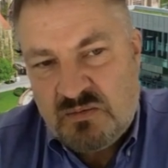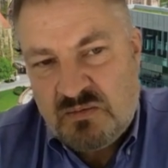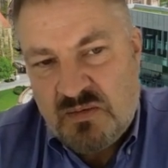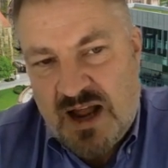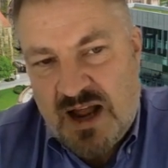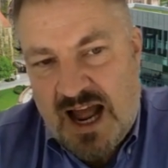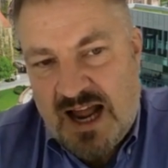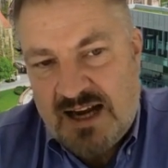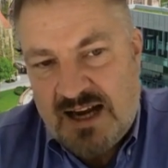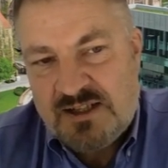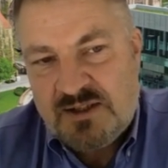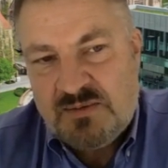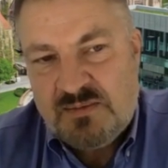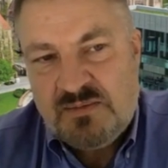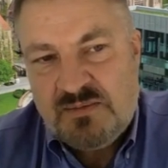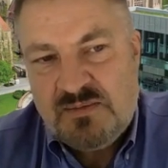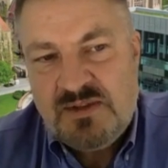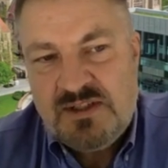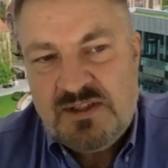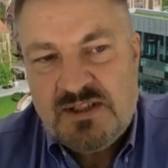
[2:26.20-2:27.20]

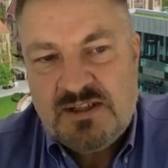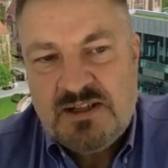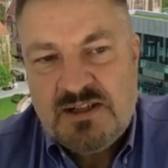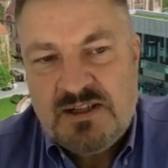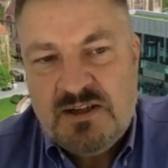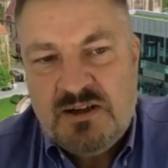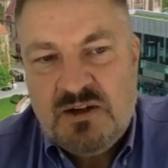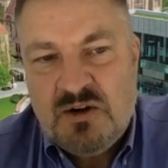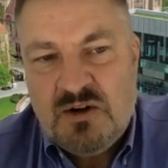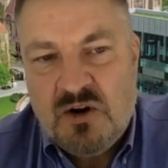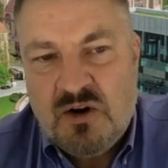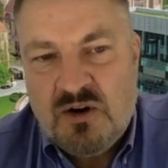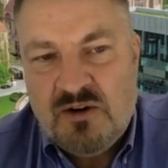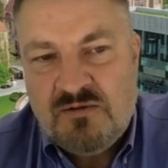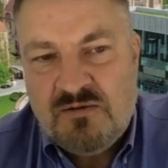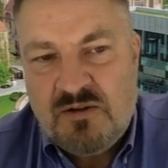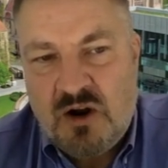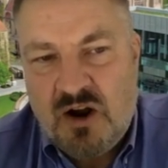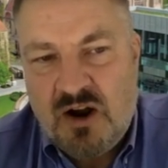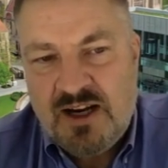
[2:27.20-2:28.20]
atoms of
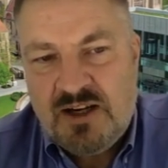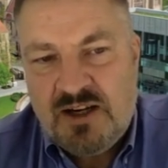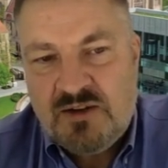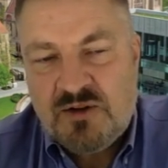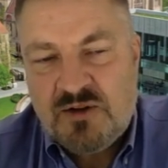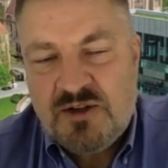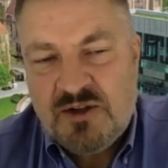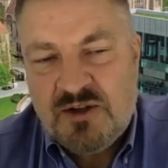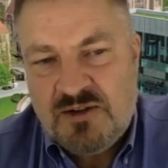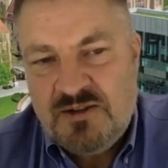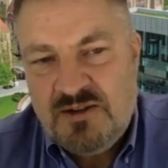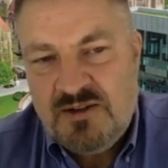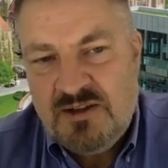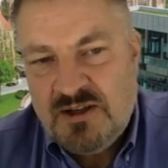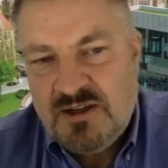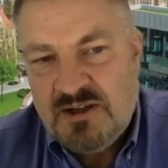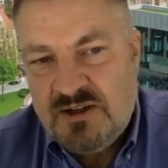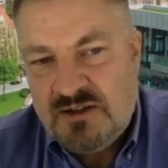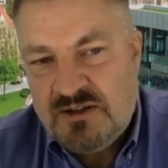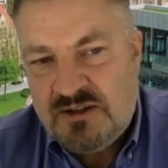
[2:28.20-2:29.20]
hydrogen
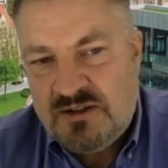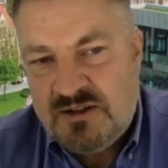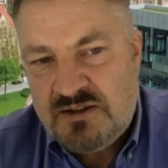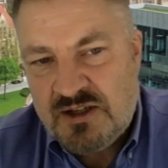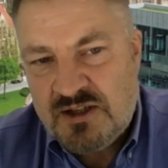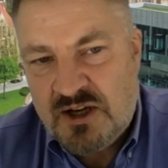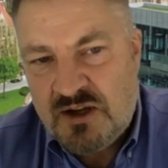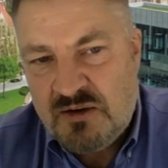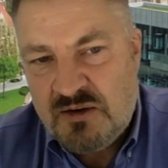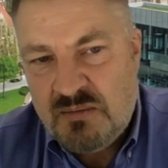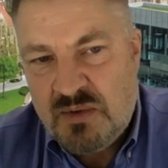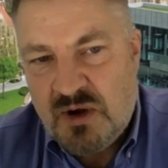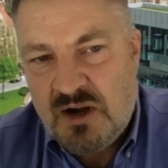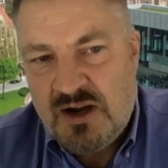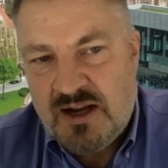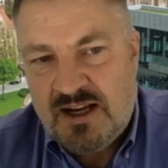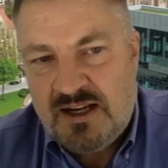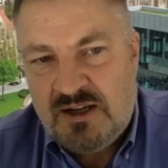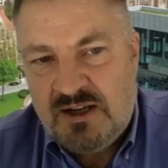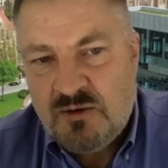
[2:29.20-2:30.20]
to
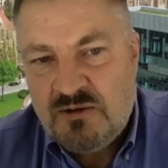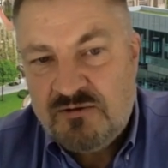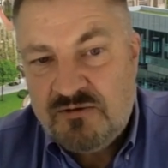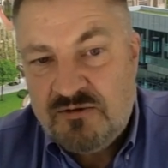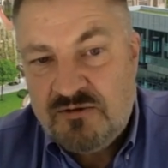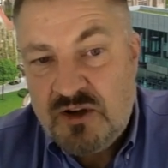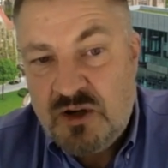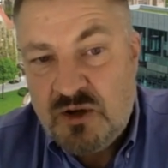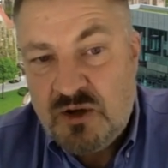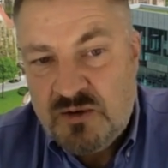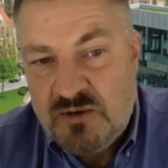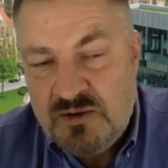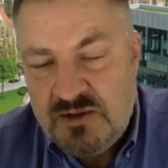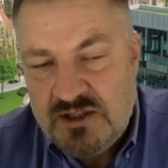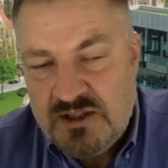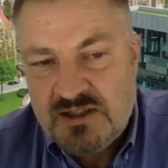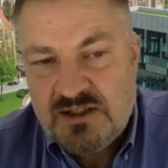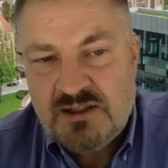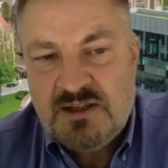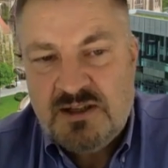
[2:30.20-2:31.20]
combine or
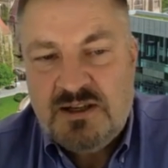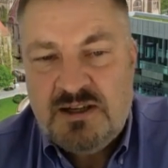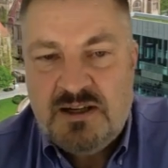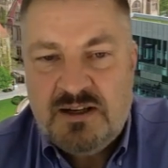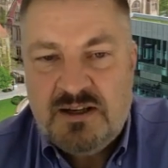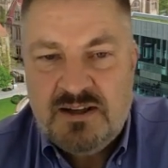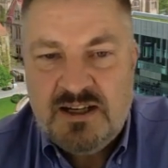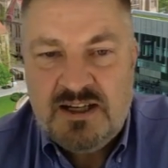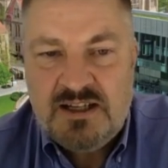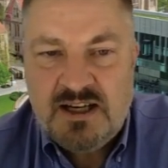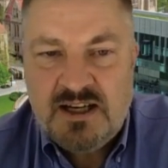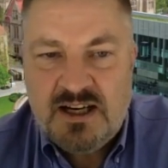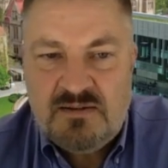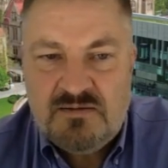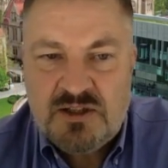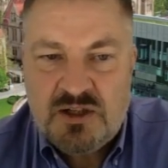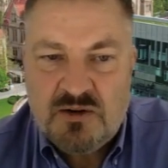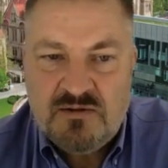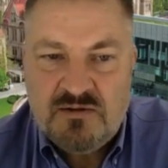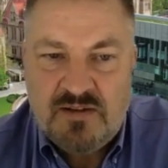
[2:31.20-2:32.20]
fuse, this
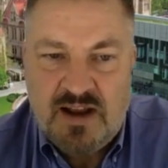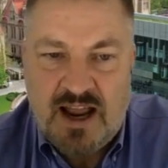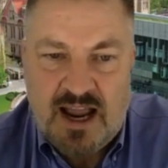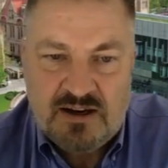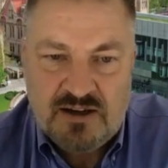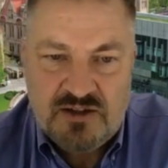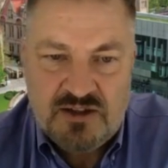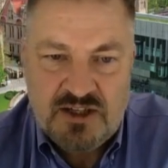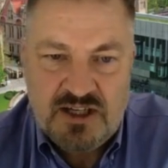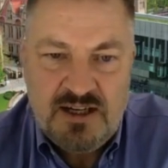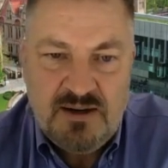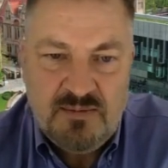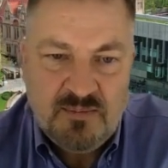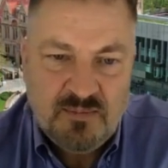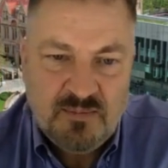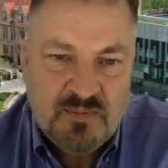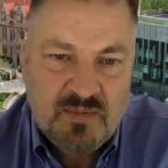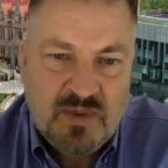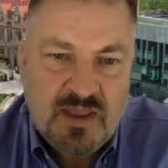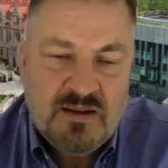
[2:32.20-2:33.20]
gives off energy
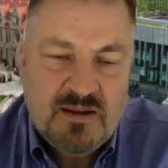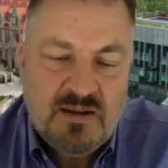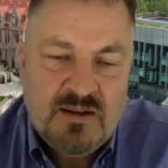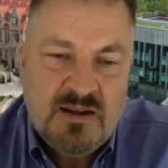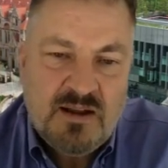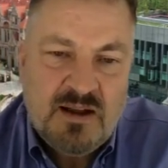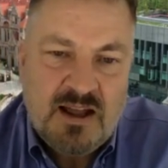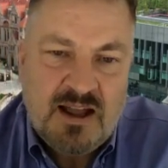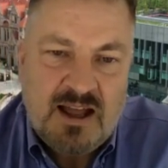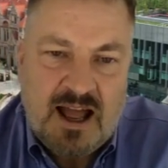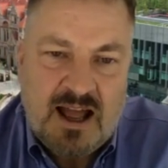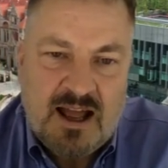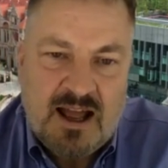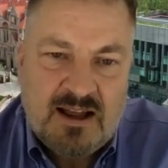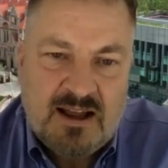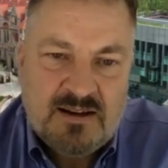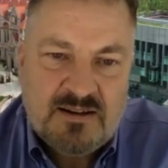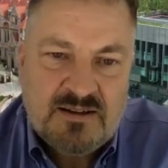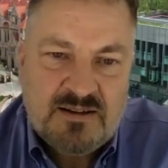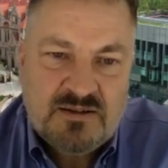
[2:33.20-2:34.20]

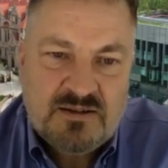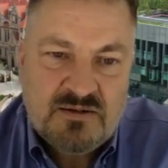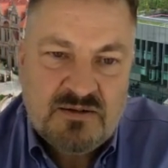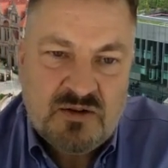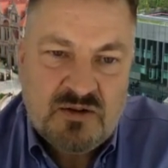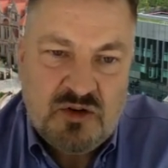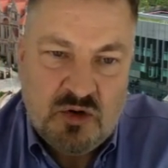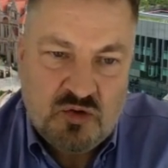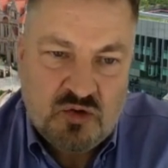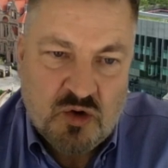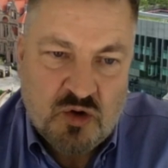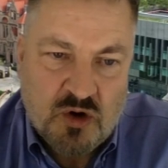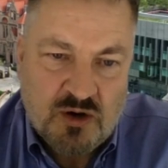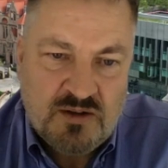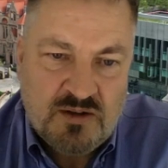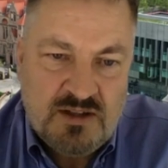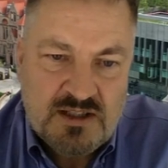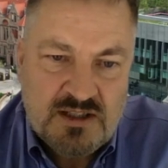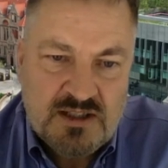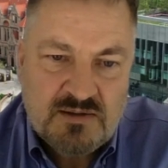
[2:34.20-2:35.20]
and
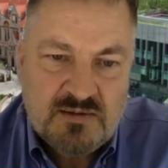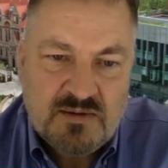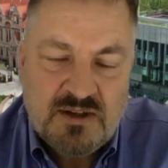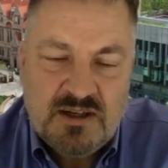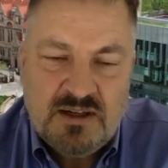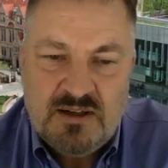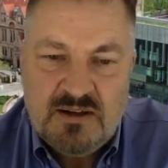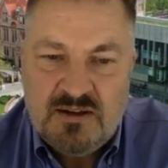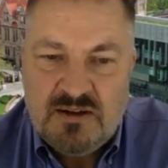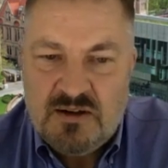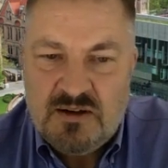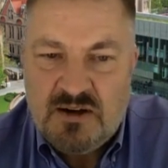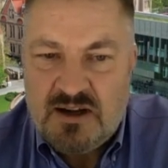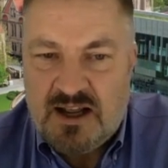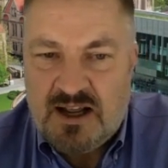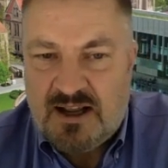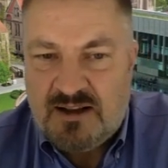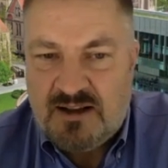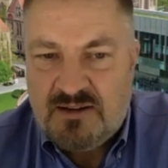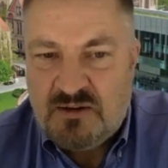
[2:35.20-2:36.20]
neutrons.
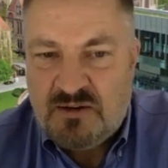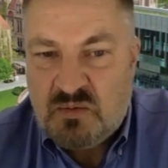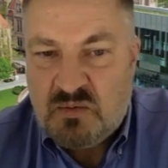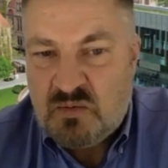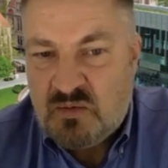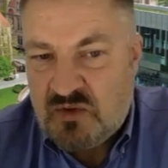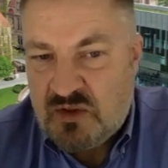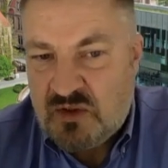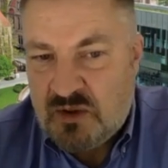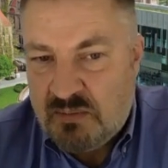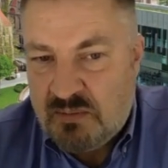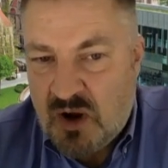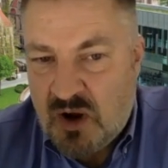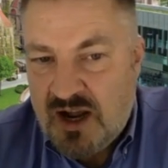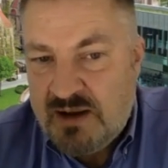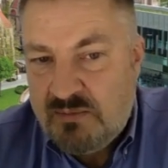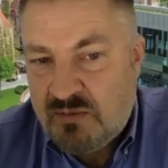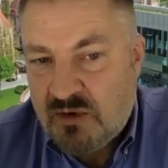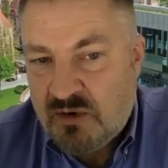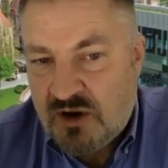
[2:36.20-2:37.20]
And the
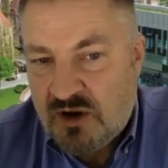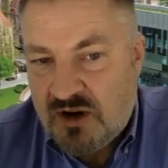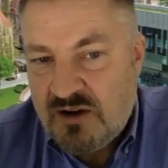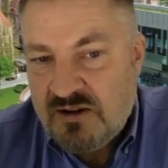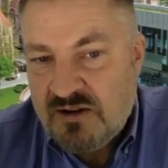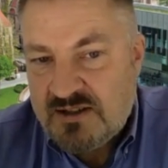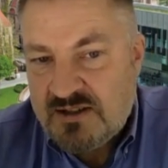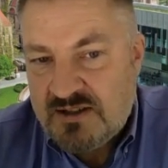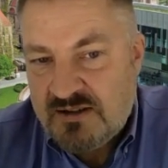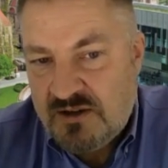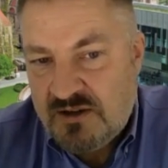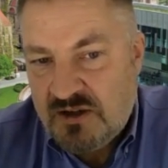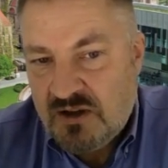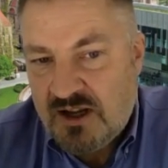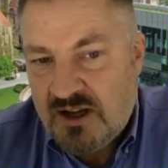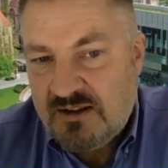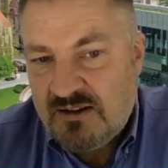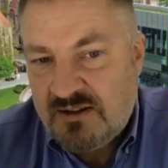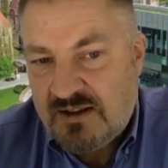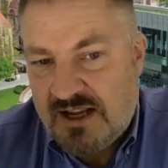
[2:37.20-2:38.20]
byproduct, if you
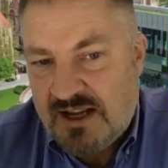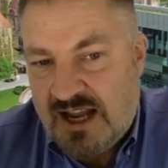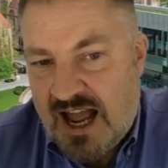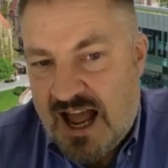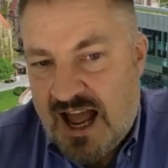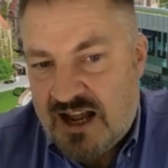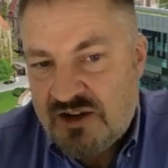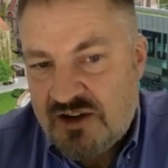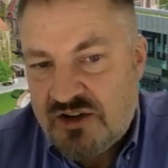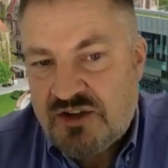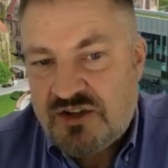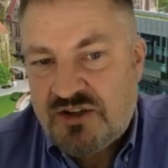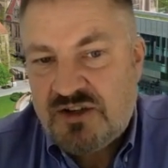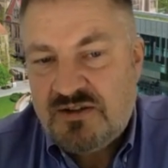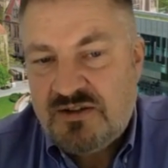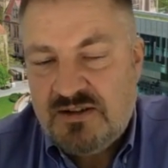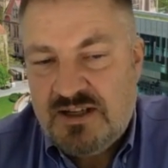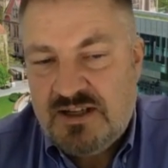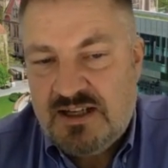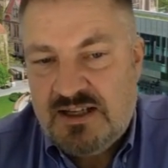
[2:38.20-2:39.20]
like, the ash,
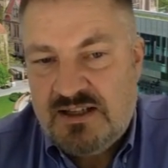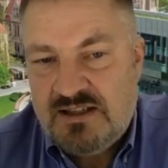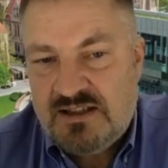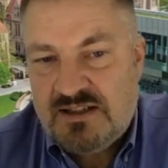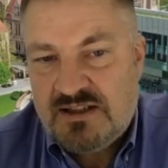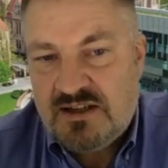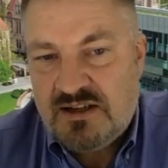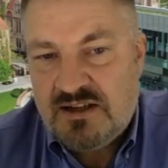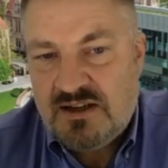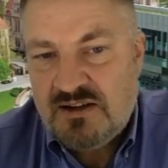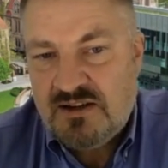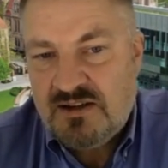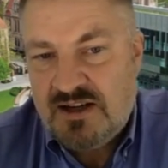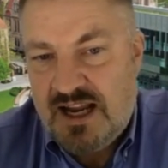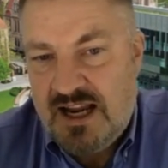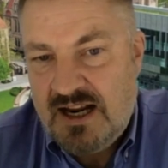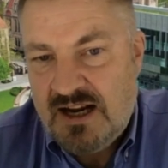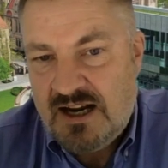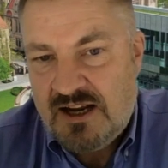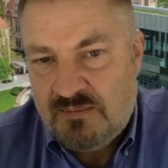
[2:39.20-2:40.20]
is
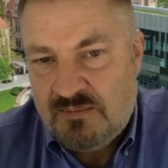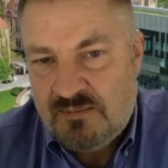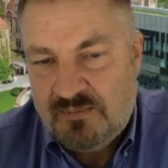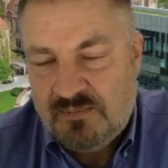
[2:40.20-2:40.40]
helium.